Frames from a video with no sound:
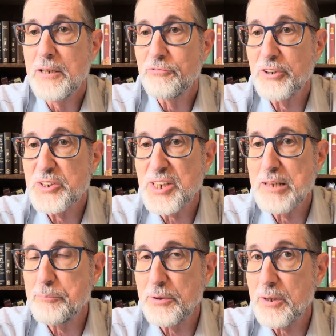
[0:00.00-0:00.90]
For
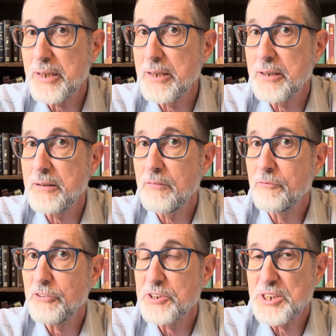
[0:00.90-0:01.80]
example, in
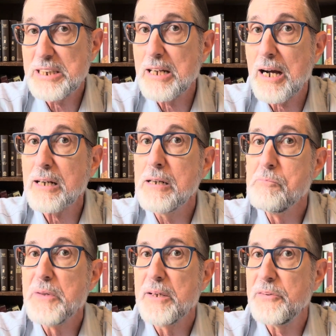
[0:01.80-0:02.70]
First Enoch,
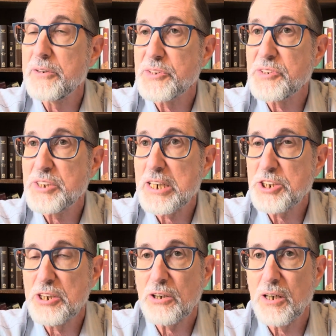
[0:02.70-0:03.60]
there's a
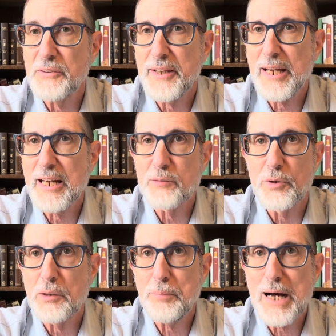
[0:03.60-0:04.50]
section called the
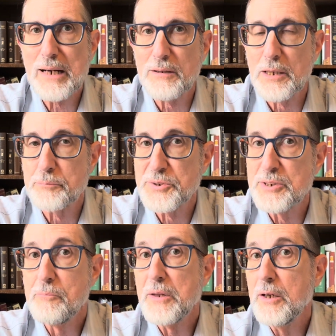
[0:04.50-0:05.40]
Animal Apocalypse,
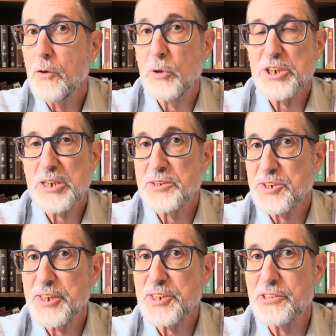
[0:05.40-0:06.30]
which
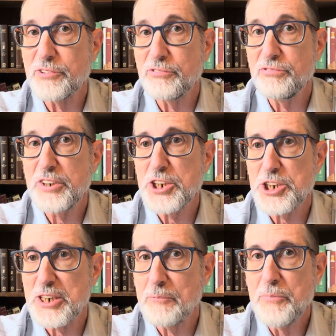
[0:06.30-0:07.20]
consists of a
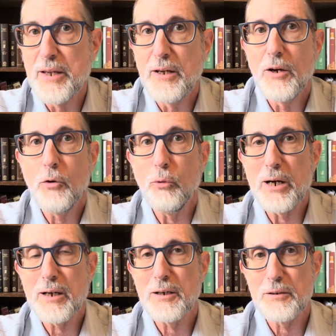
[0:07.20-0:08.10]
vision
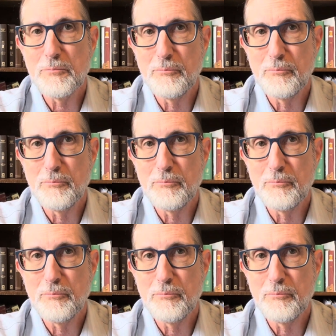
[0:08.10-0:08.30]
where